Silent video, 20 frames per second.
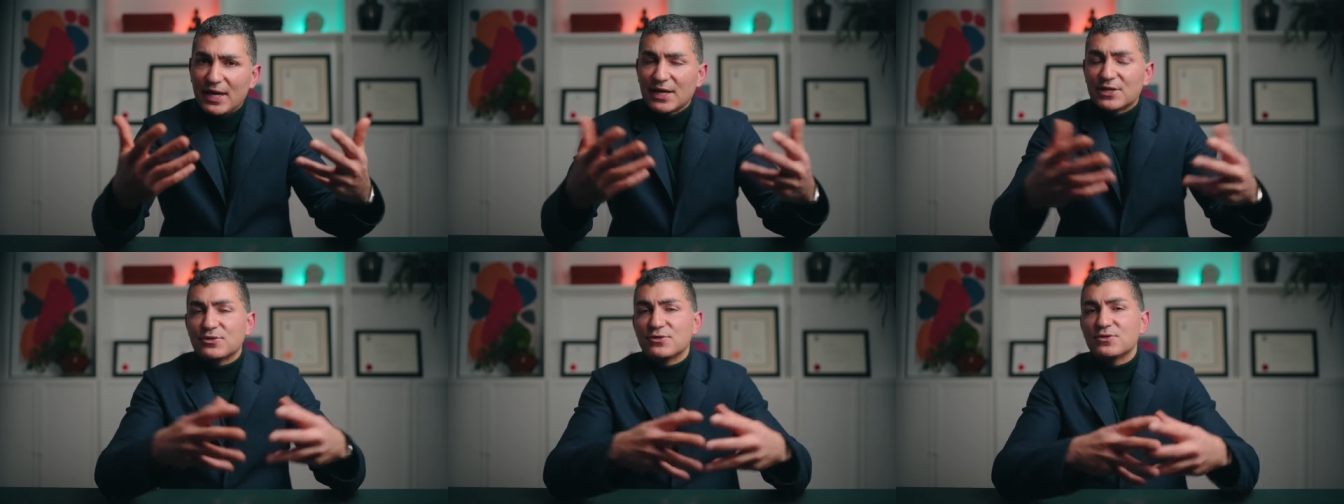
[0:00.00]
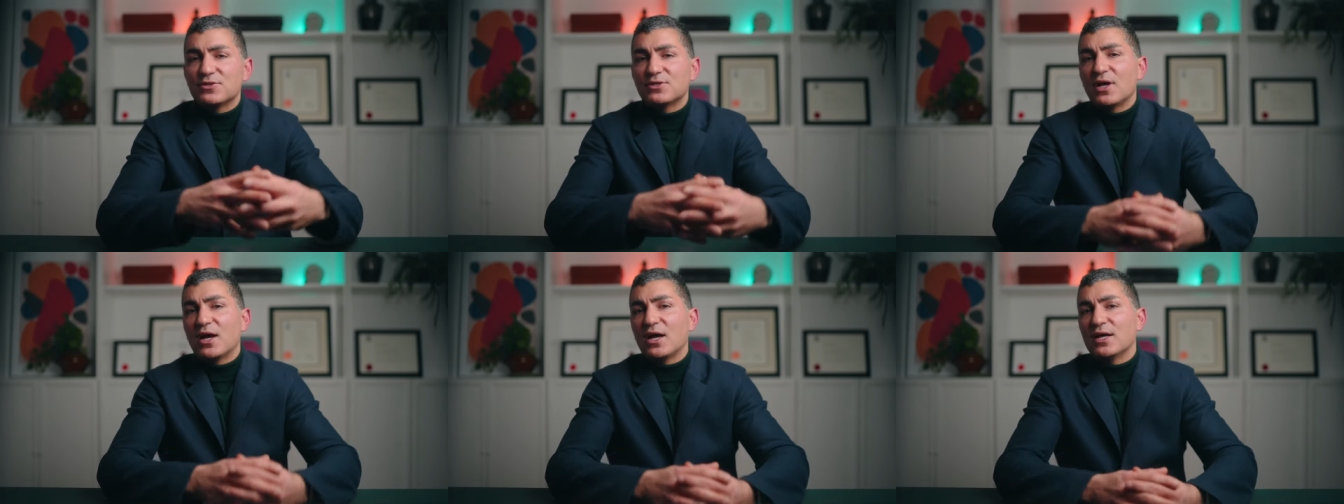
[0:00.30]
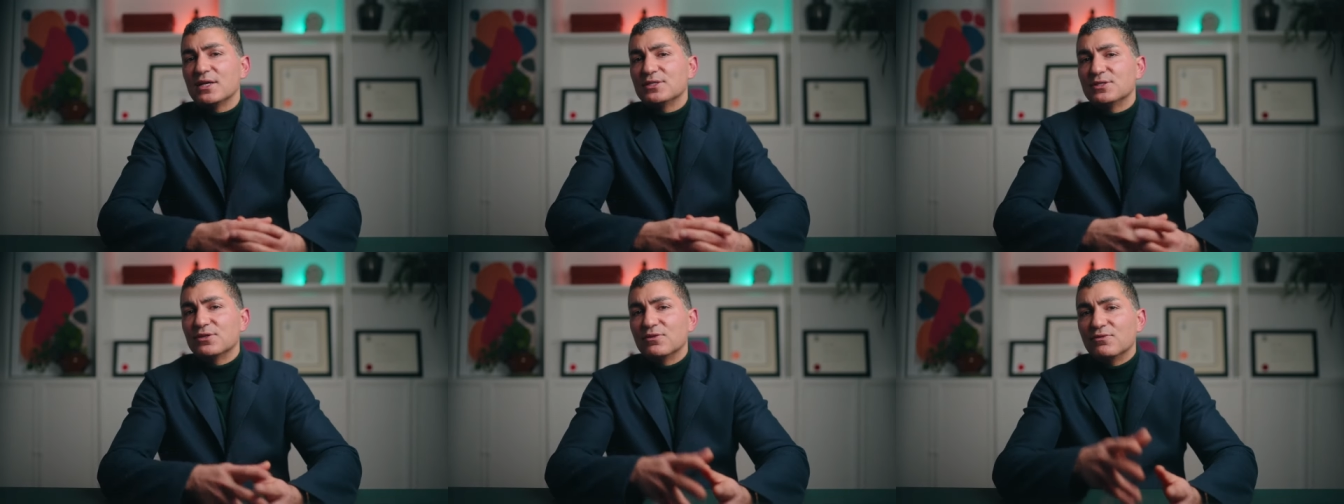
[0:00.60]

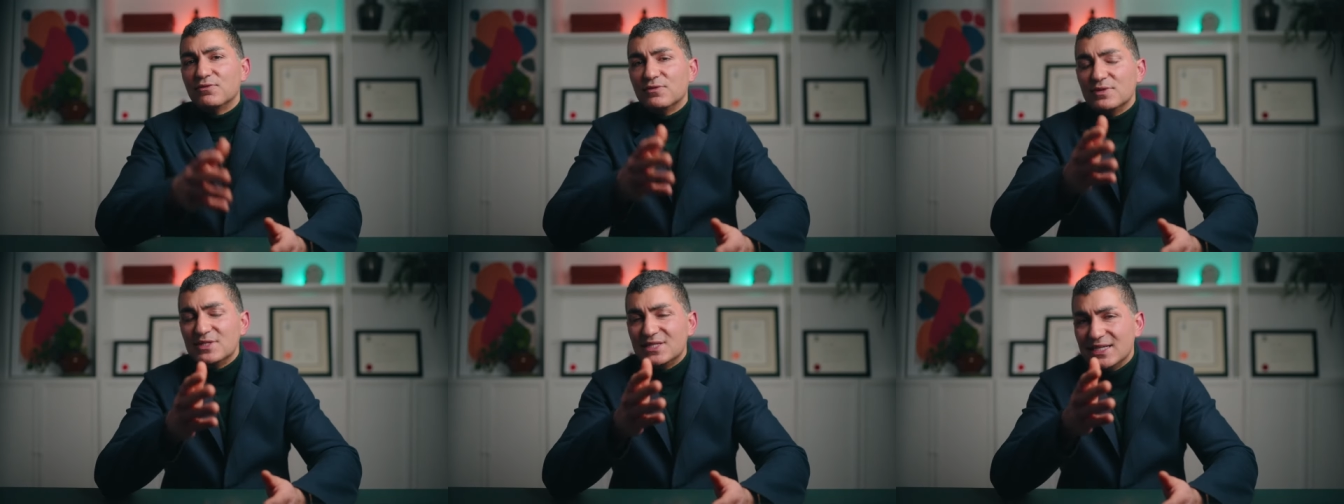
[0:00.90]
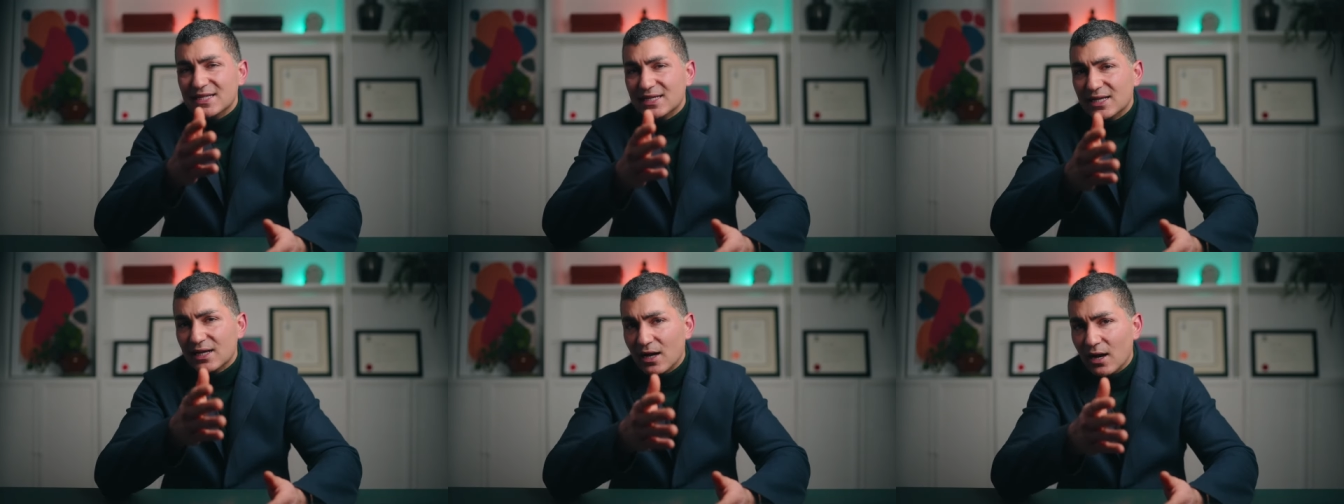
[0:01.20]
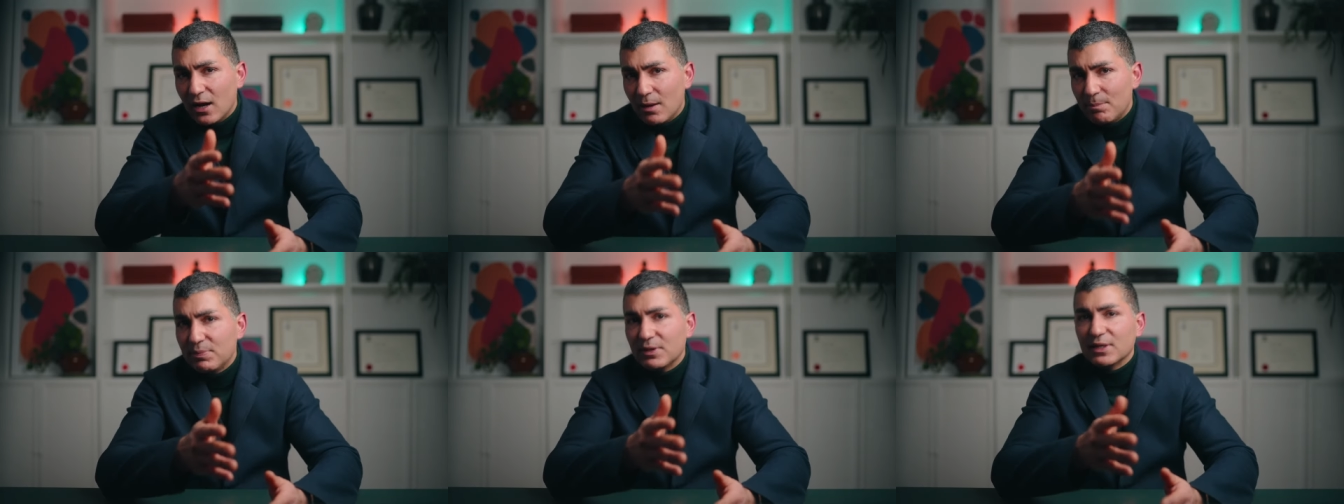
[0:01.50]
exercise of
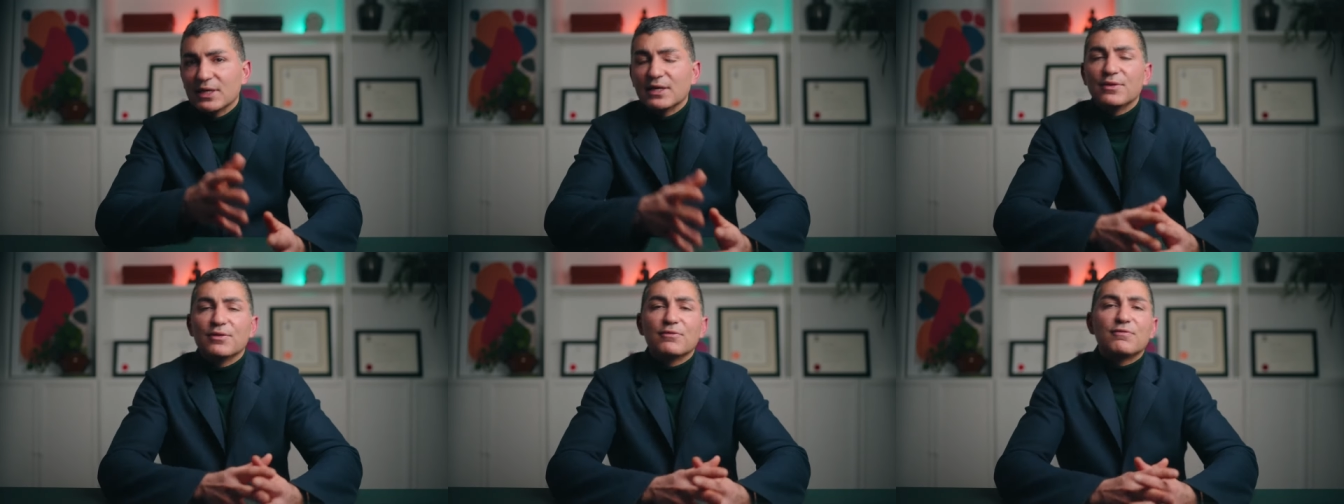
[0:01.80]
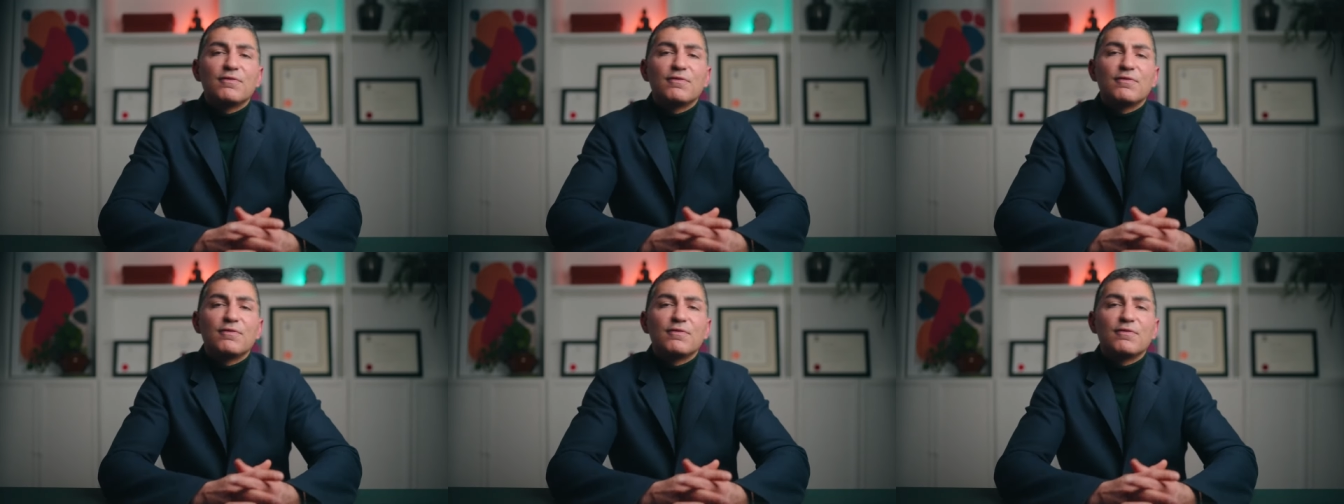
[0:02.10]
decoupling the